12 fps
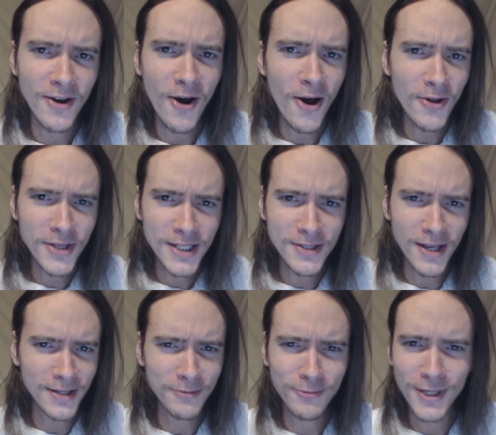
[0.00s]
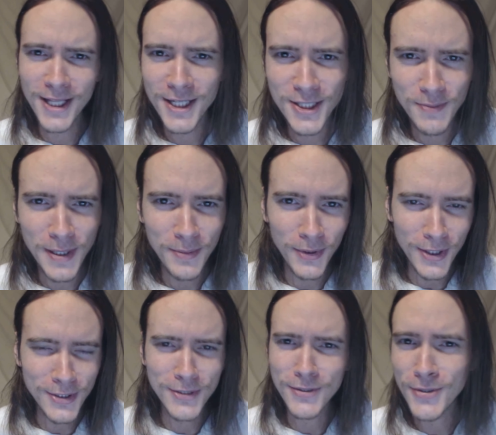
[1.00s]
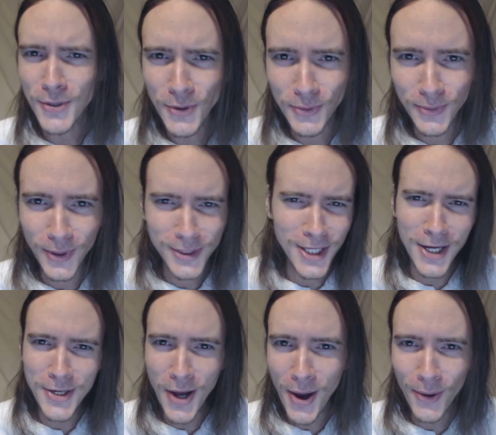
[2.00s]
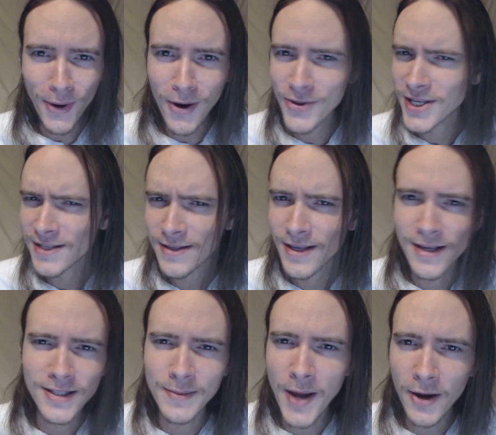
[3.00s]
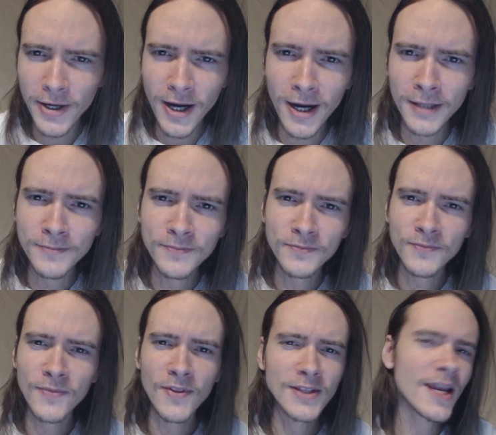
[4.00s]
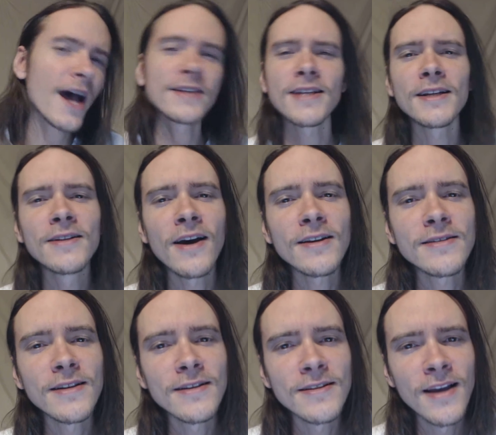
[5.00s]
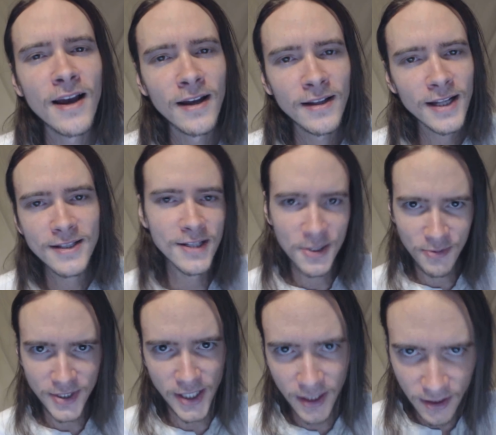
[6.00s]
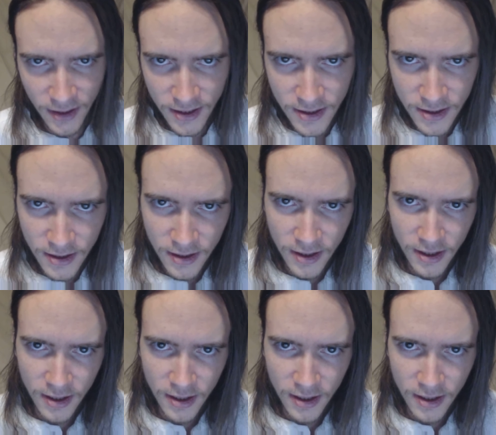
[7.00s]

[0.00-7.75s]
All these religious people assume to know all these things about God. To us agnostics, that's just ridiculous.